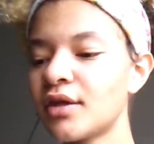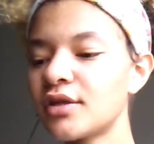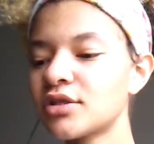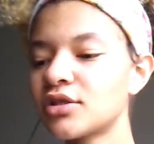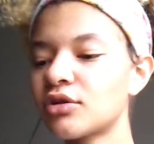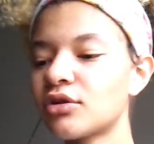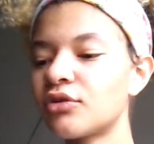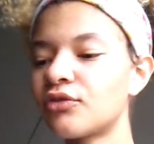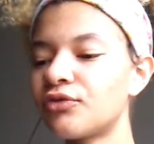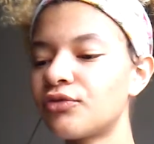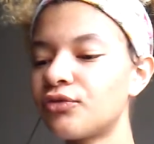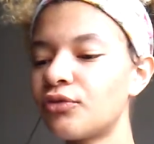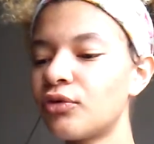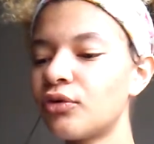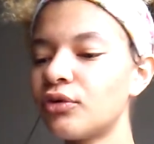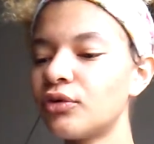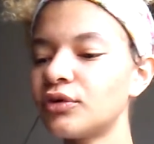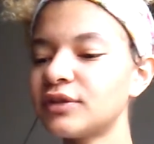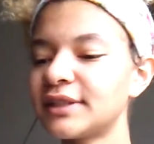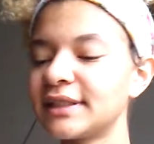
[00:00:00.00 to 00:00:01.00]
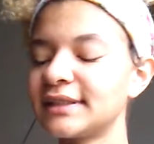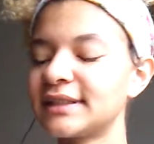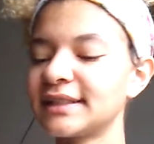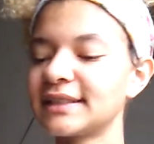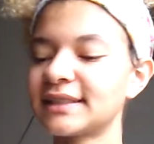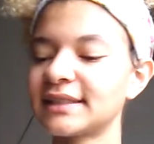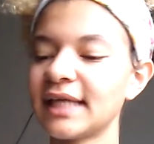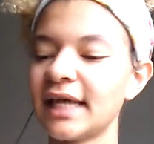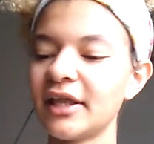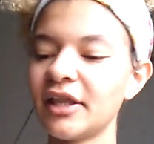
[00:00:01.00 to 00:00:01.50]
So the Fool, since
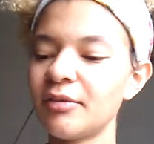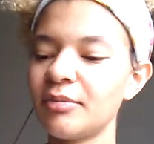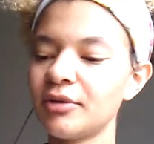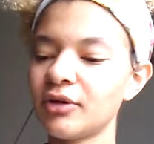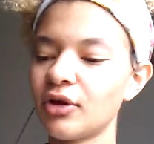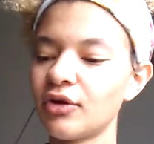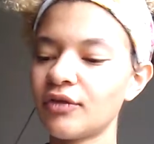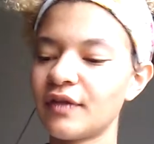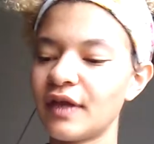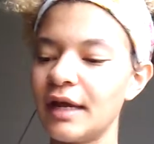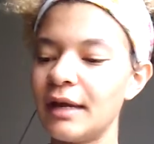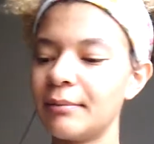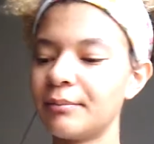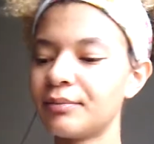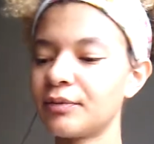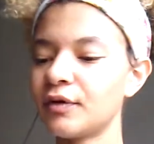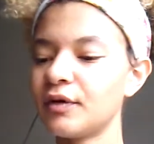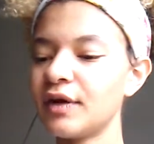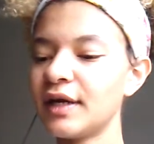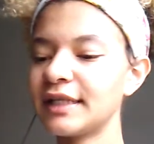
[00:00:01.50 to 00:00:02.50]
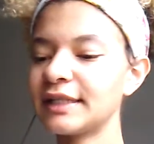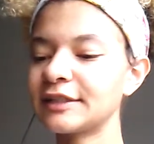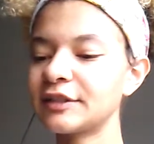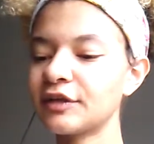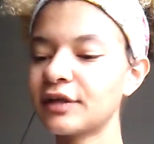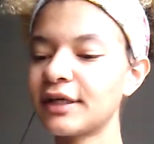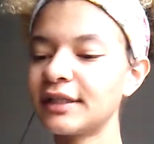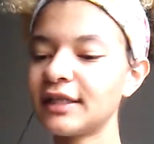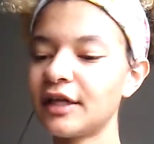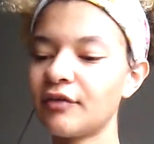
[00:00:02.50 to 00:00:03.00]
it's slightly below the Emperor, is
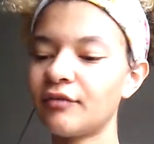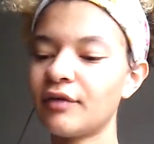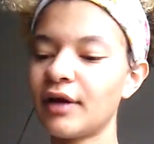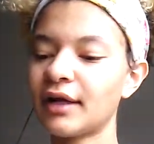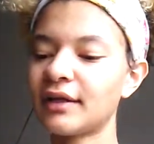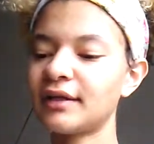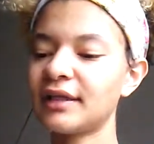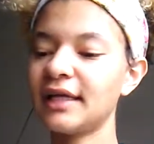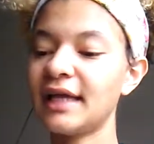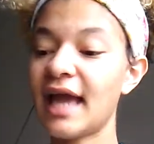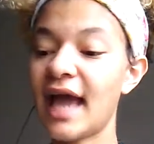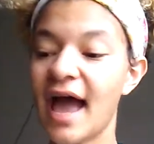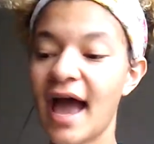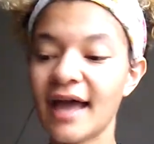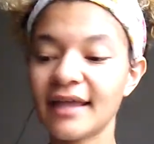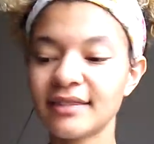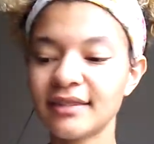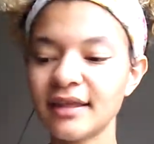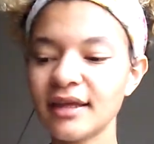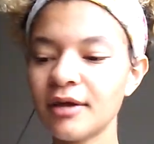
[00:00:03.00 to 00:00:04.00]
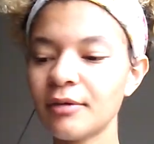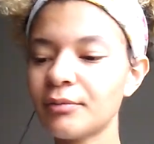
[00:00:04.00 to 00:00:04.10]
looking directly at the